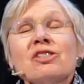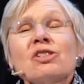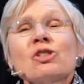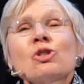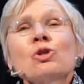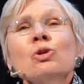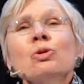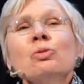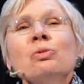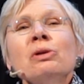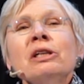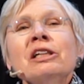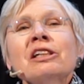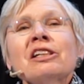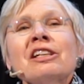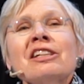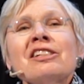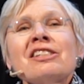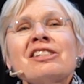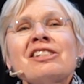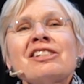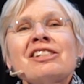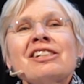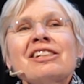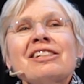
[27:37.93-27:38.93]

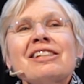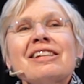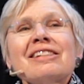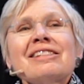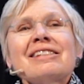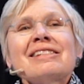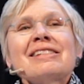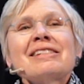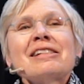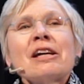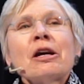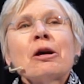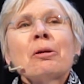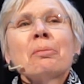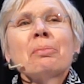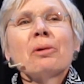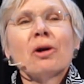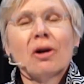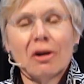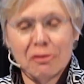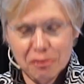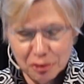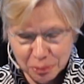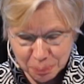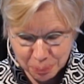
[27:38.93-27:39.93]
surrealist stamp
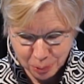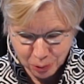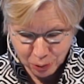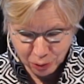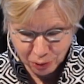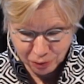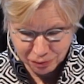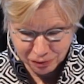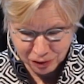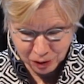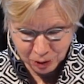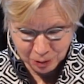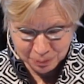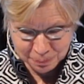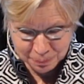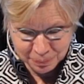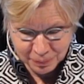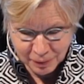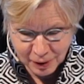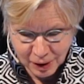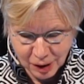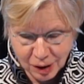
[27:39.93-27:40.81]
of approval,